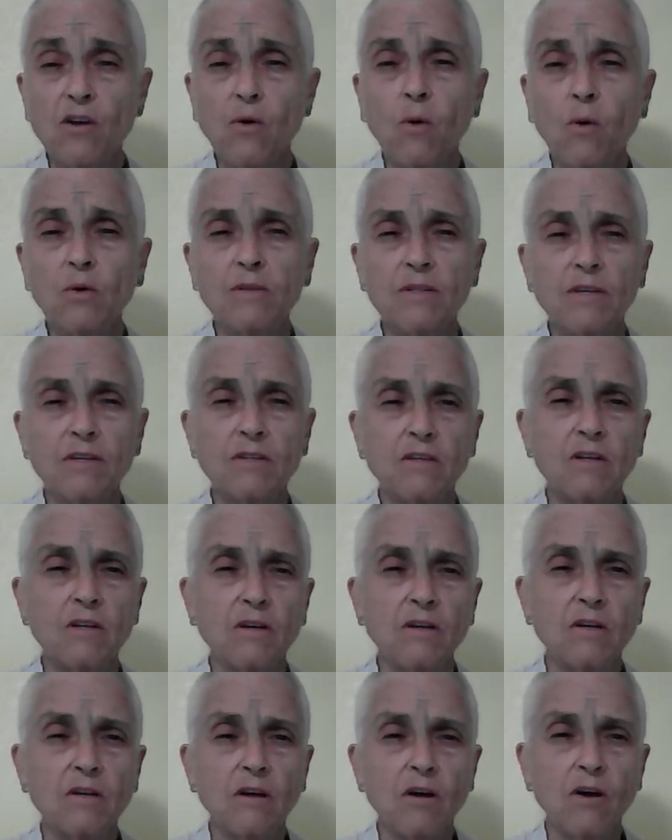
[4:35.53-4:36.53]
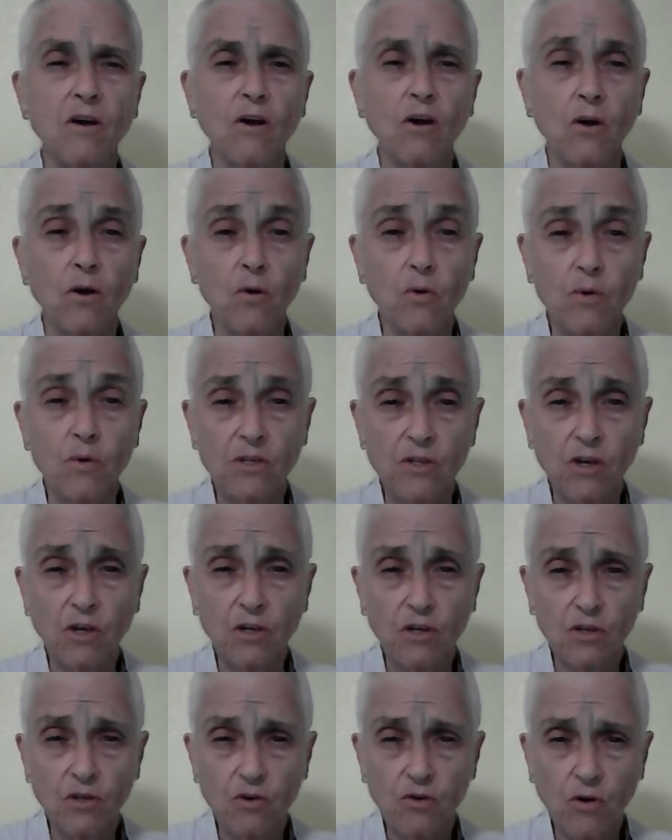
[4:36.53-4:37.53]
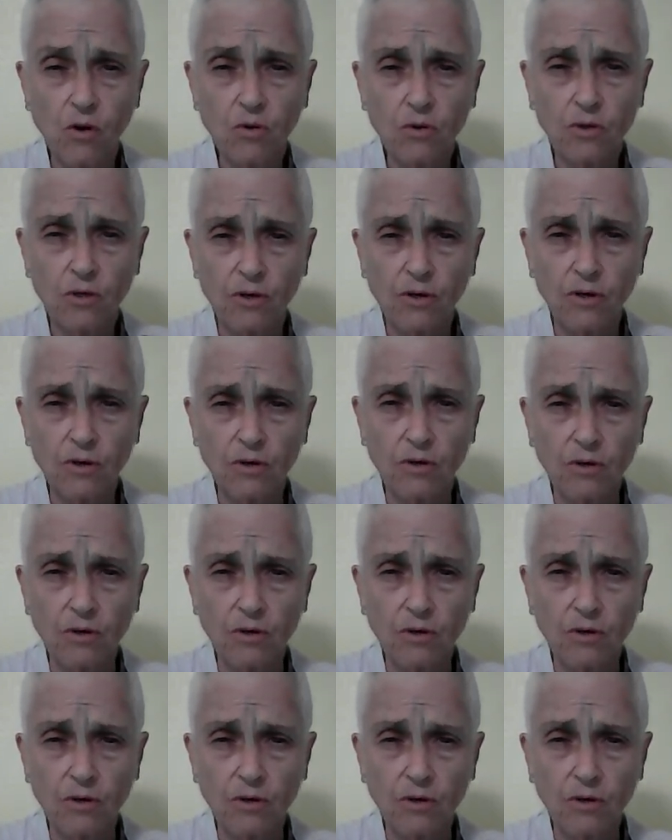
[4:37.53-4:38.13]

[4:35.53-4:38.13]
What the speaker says: oldest, who is the controller,